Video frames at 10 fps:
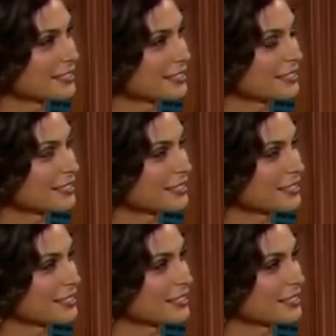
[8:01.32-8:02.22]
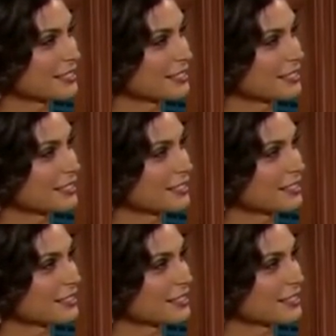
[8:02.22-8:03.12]

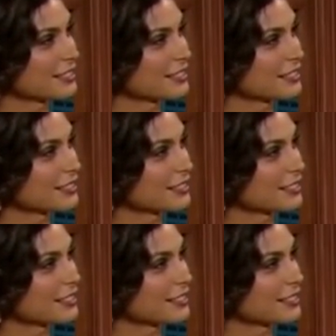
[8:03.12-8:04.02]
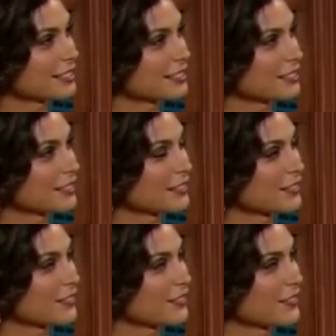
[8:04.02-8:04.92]

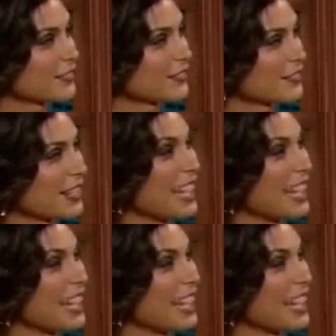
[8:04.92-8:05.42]
[no speech]